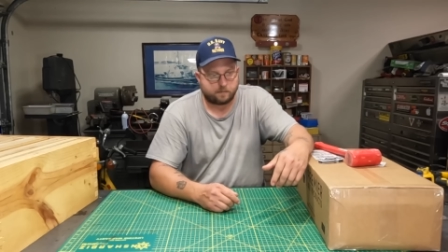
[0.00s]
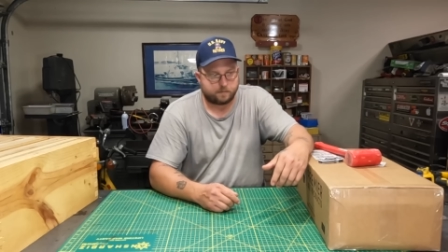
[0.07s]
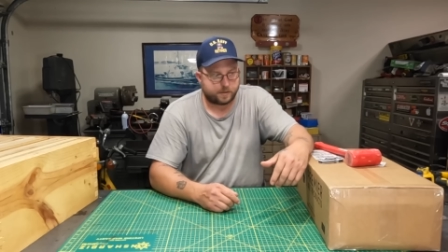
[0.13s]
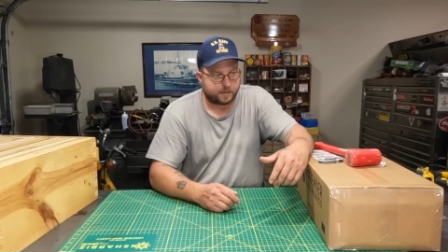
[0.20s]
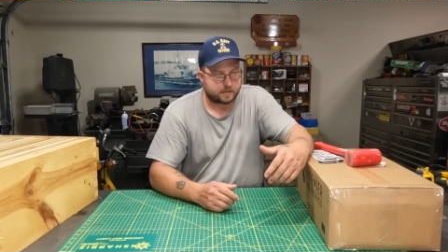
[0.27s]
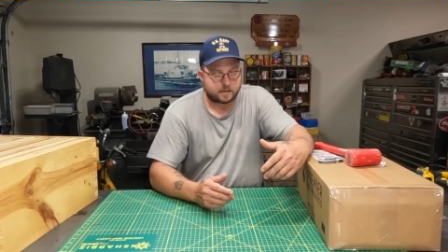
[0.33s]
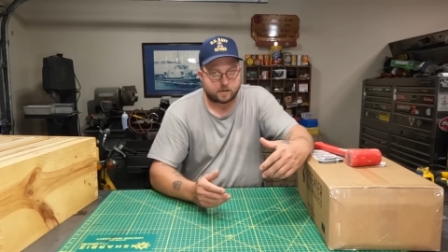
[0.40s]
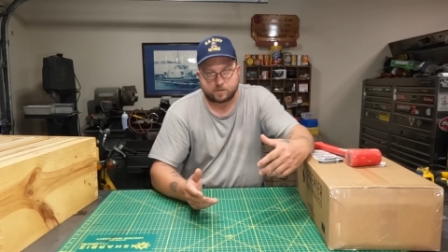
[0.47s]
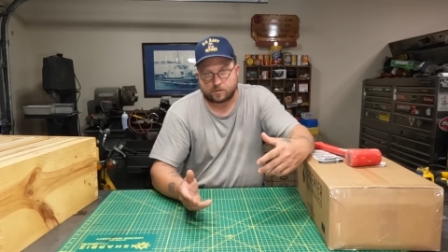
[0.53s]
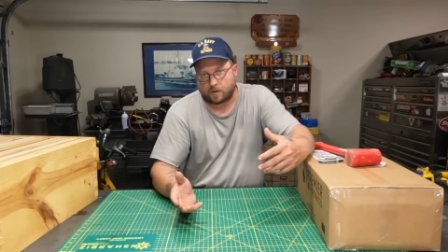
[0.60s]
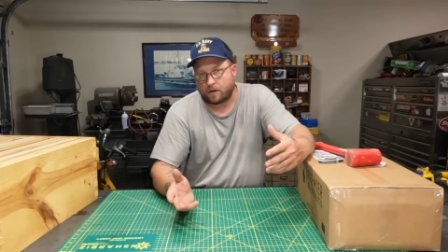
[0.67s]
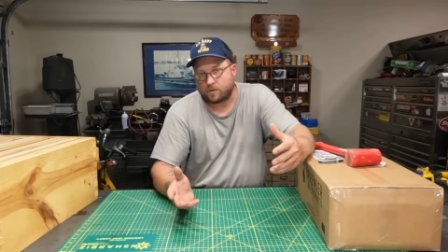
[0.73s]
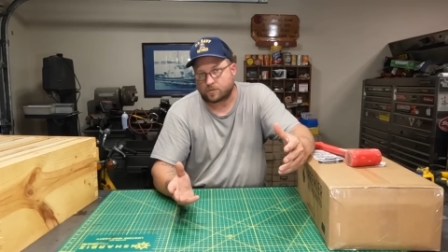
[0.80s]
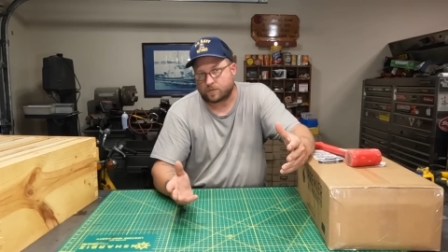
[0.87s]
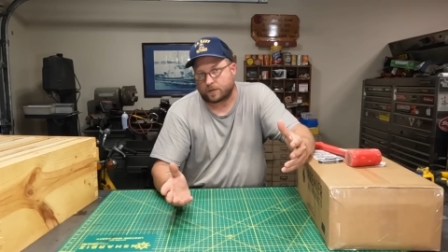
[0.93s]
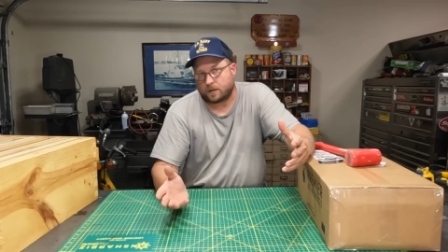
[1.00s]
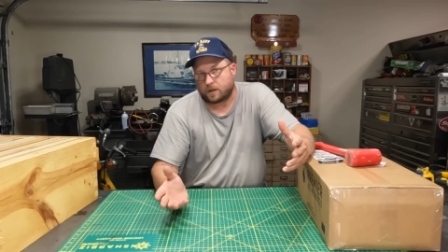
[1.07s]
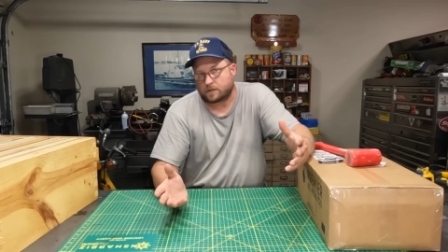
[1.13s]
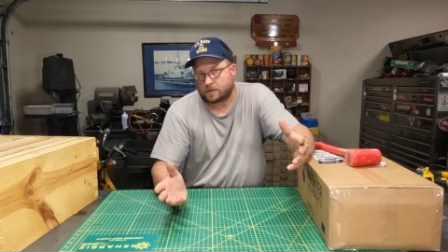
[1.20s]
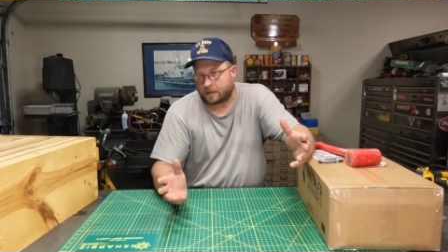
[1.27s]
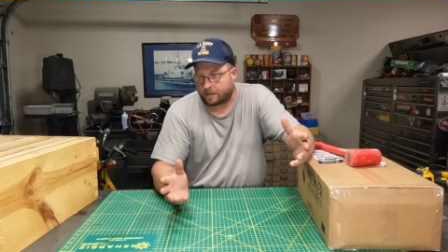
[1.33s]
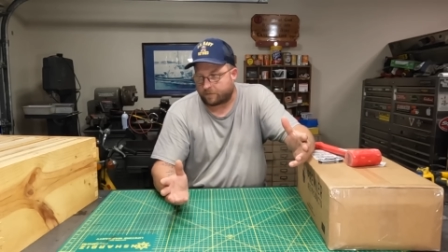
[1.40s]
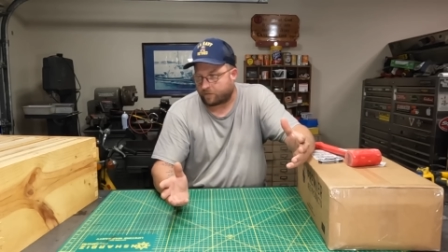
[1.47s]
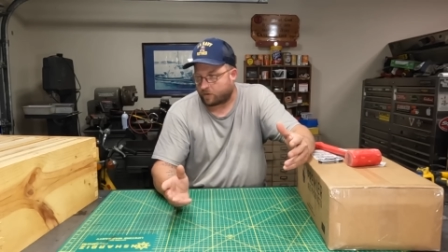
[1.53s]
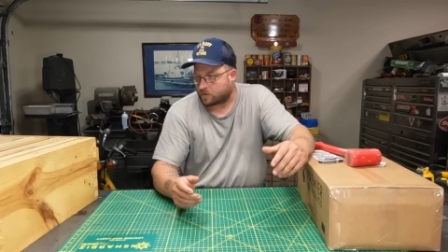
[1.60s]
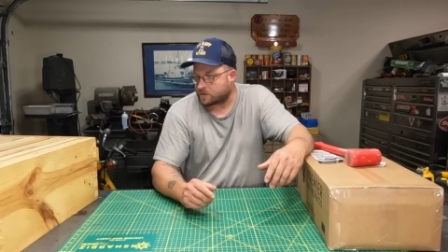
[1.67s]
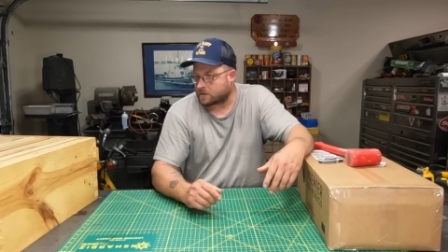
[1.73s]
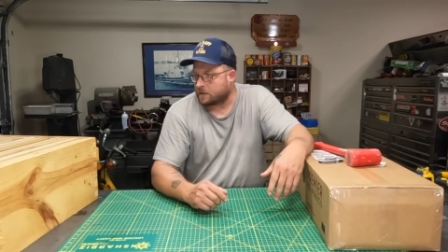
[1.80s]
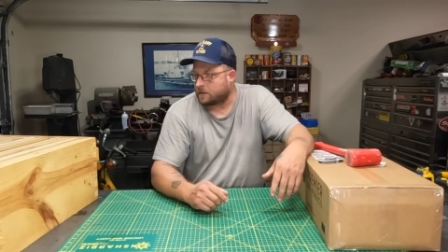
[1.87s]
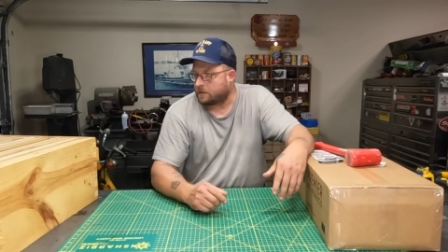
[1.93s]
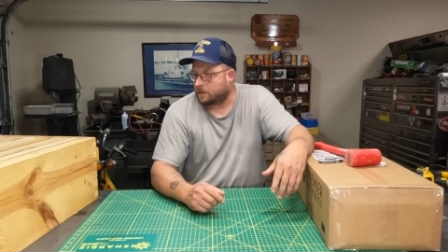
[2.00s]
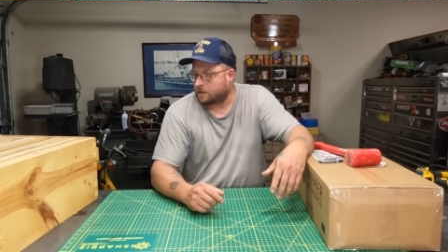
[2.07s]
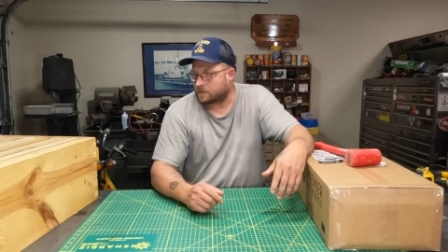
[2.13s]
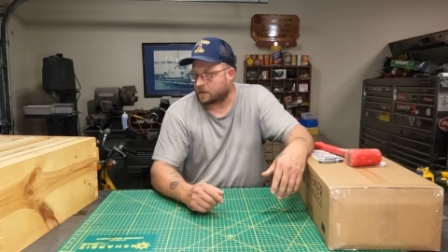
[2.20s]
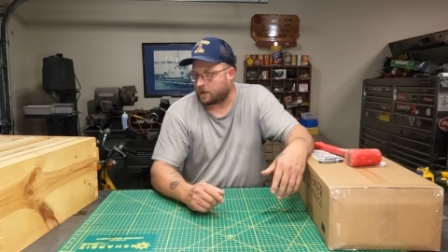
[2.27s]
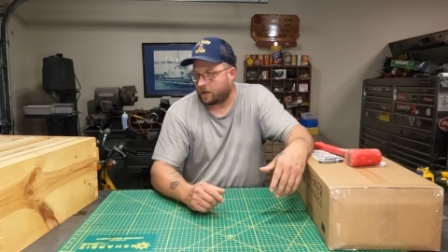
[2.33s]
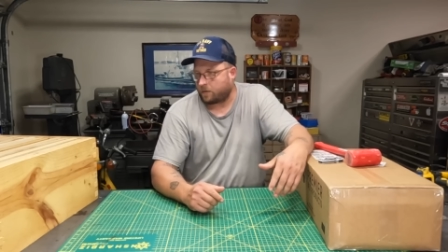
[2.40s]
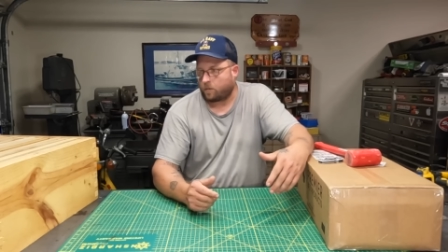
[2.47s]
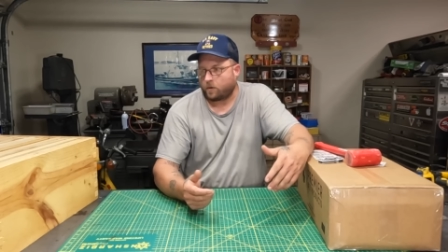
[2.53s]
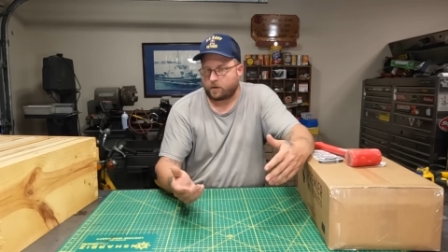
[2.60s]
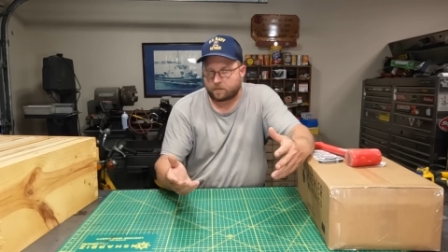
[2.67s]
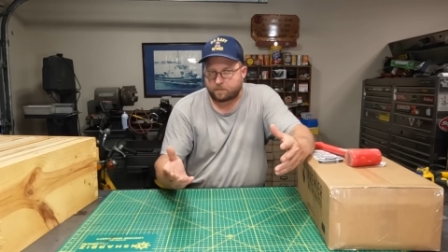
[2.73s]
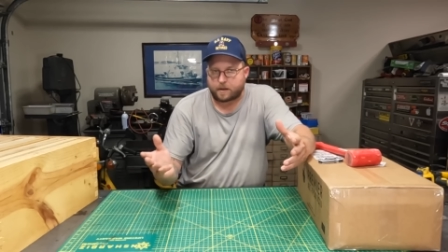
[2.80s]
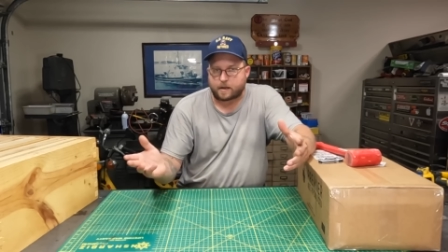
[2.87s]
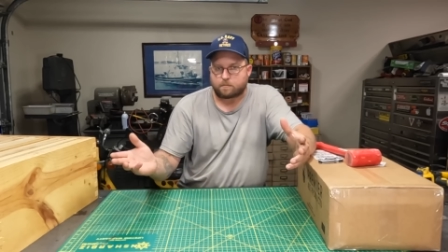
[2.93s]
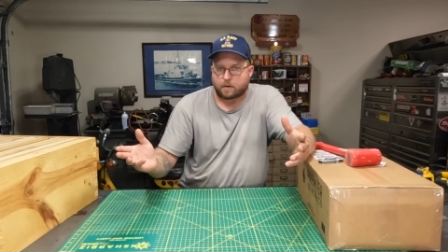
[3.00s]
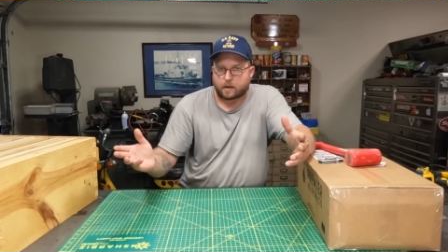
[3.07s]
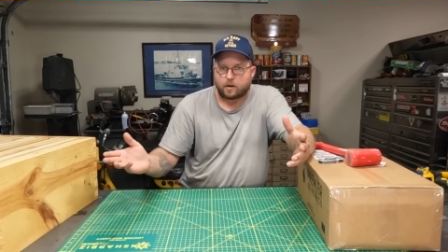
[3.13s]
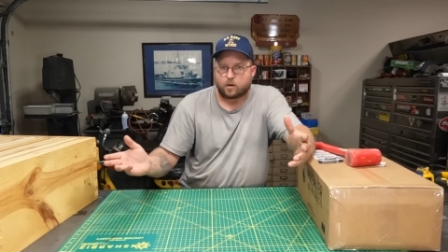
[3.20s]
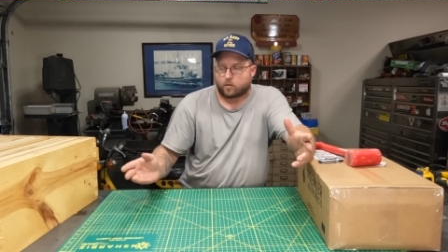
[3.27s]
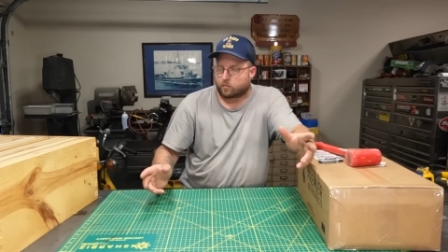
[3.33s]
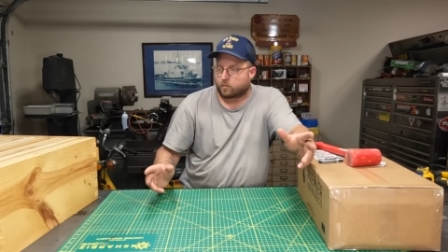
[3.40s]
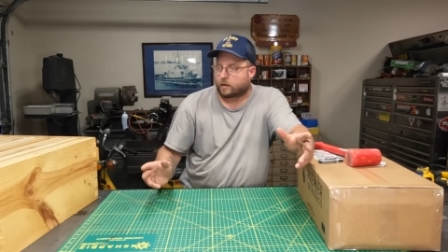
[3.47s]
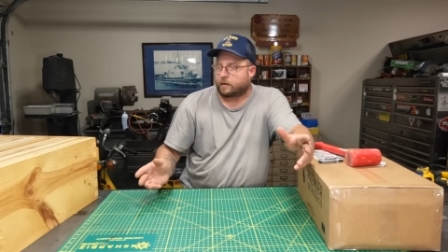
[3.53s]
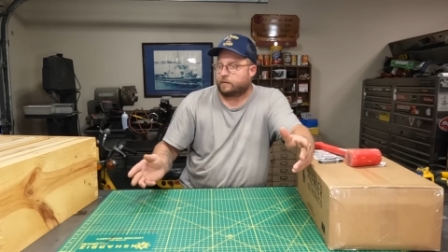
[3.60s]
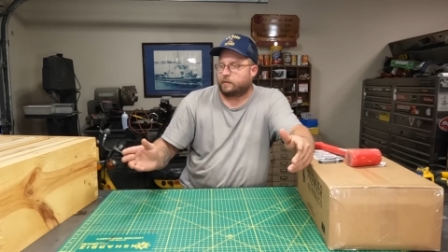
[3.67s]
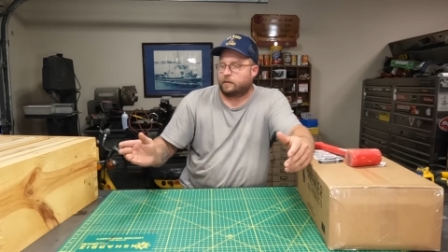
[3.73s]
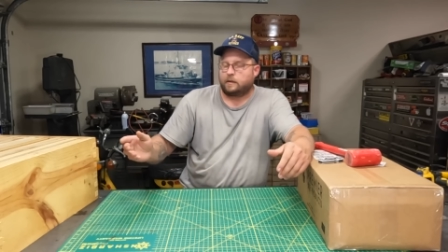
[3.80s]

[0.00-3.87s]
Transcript: because I was reluctant at first because I wanted to make my own, right?